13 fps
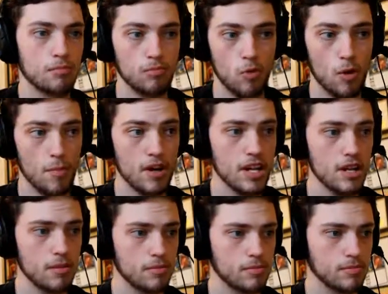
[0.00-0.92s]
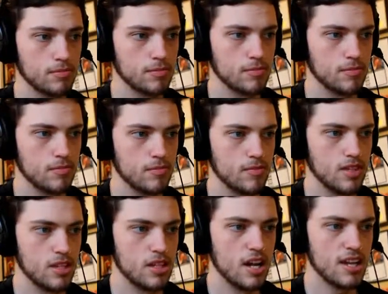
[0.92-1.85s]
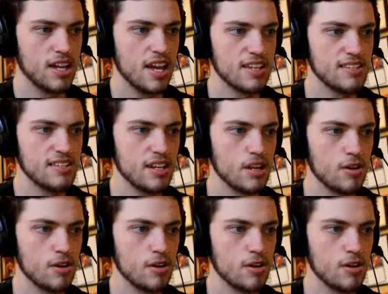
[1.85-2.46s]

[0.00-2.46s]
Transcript: More money! I can't say